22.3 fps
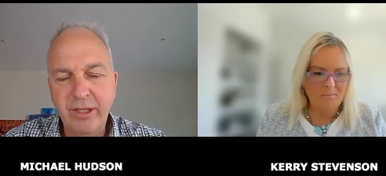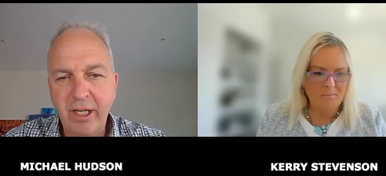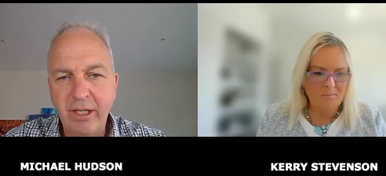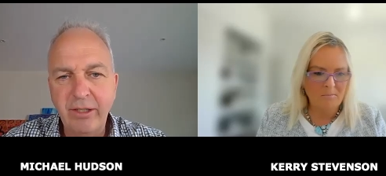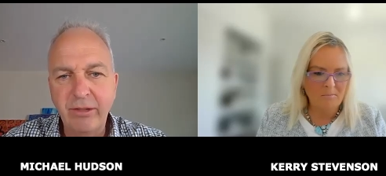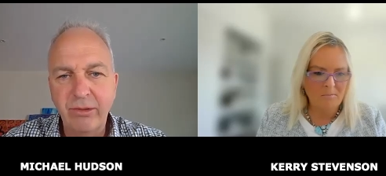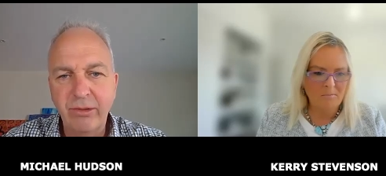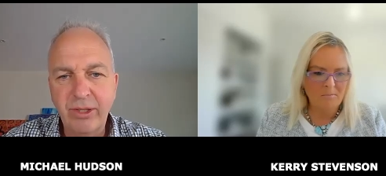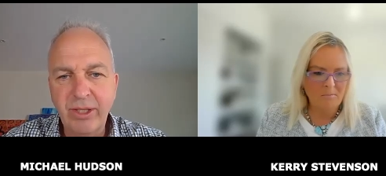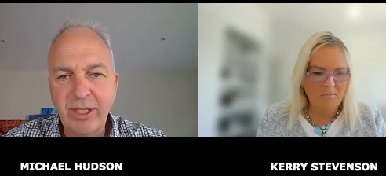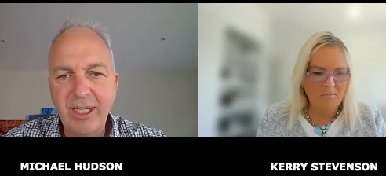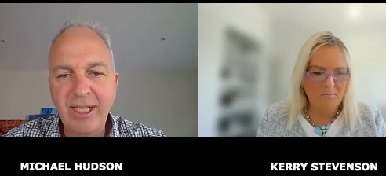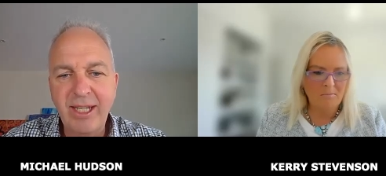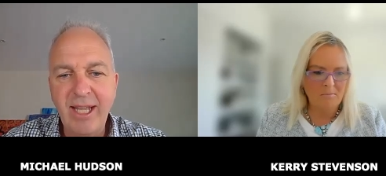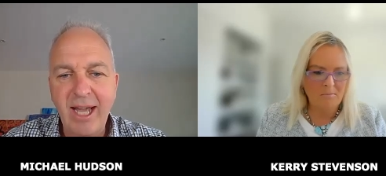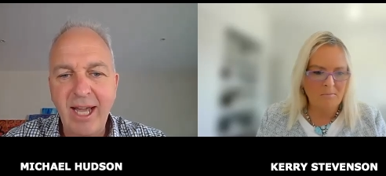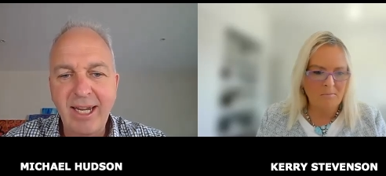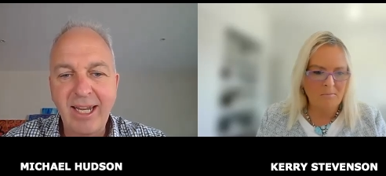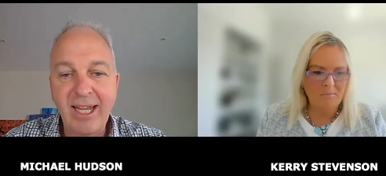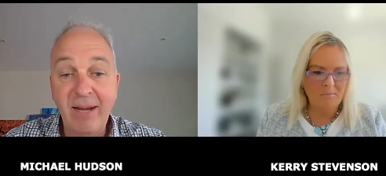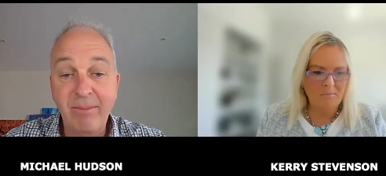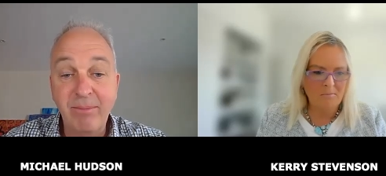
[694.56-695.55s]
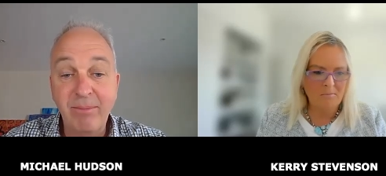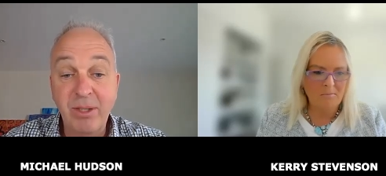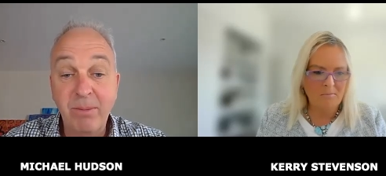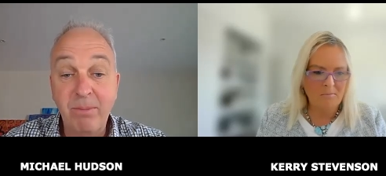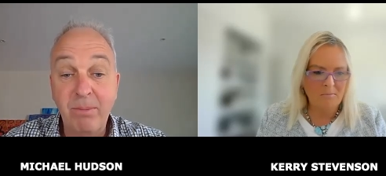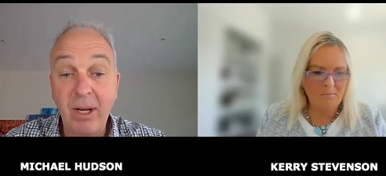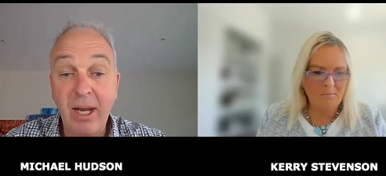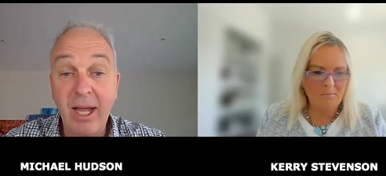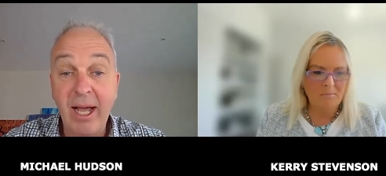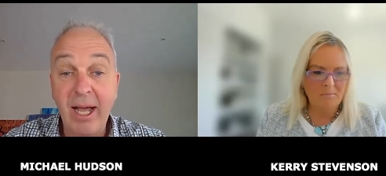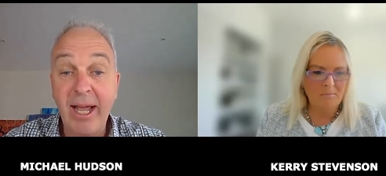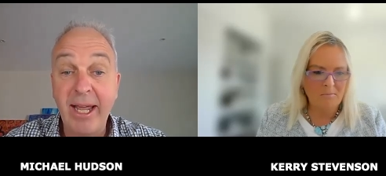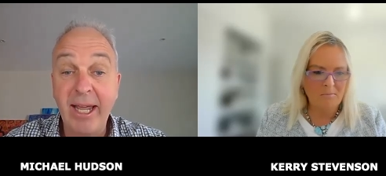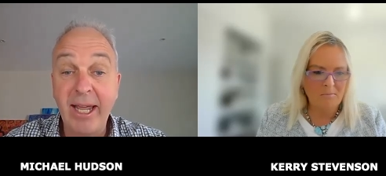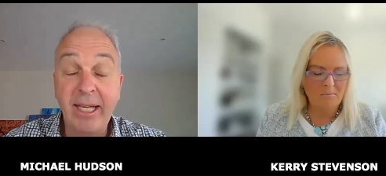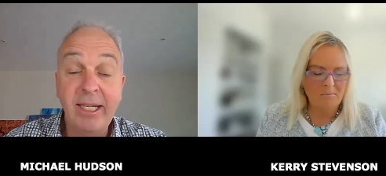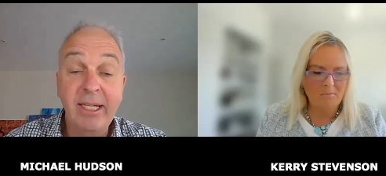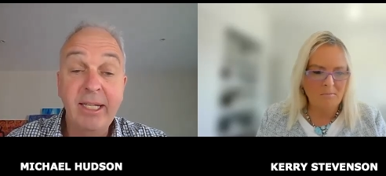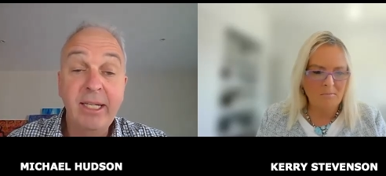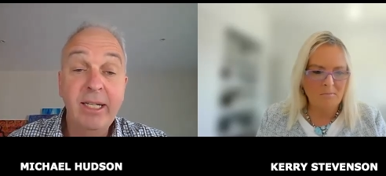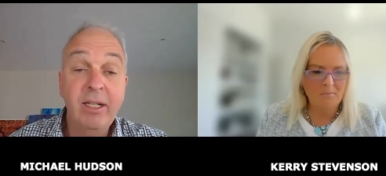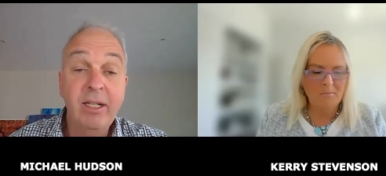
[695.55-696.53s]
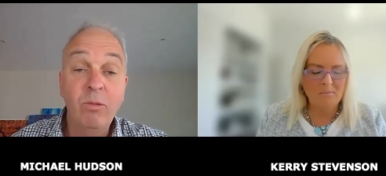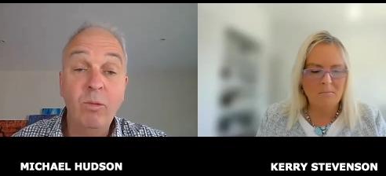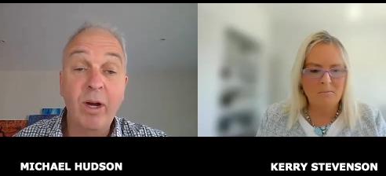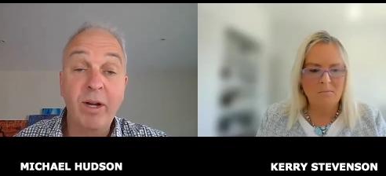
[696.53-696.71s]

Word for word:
Speaker 1: So you'll see that come to play